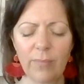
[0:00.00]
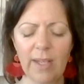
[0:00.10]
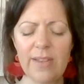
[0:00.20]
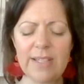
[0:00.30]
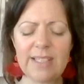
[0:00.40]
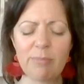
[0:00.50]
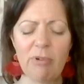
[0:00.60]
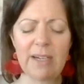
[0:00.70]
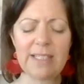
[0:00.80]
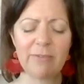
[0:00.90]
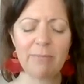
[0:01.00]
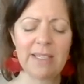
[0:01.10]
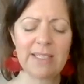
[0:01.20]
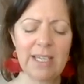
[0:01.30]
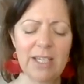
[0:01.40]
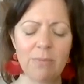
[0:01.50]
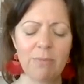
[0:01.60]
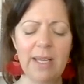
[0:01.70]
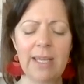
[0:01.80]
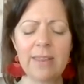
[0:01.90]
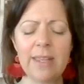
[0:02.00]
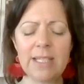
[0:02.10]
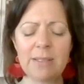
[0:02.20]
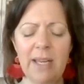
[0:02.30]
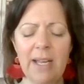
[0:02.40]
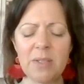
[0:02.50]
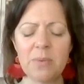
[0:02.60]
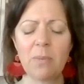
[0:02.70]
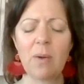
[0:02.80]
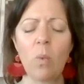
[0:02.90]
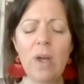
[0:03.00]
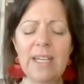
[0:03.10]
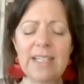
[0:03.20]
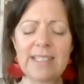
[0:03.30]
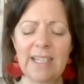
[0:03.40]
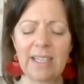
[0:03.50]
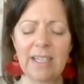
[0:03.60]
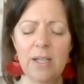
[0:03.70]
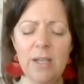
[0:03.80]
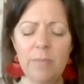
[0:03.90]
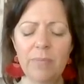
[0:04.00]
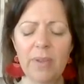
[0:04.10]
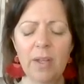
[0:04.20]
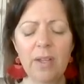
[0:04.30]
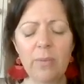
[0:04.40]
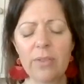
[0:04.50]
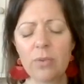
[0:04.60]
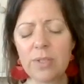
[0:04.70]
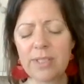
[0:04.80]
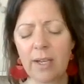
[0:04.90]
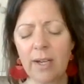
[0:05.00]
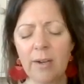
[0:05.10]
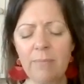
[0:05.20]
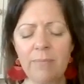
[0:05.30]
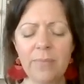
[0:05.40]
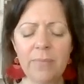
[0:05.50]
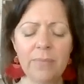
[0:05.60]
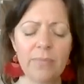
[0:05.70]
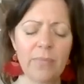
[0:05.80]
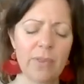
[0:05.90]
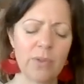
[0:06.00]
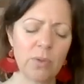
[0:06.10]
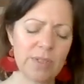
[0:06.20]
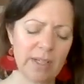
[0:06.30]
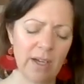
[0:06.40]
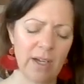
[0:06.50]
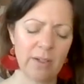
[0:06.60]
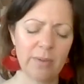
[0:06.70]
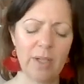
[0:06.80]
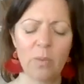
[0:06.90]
And this is the practice of meditation, being in this place when we're witnessing. Thoughts come, thoughts go.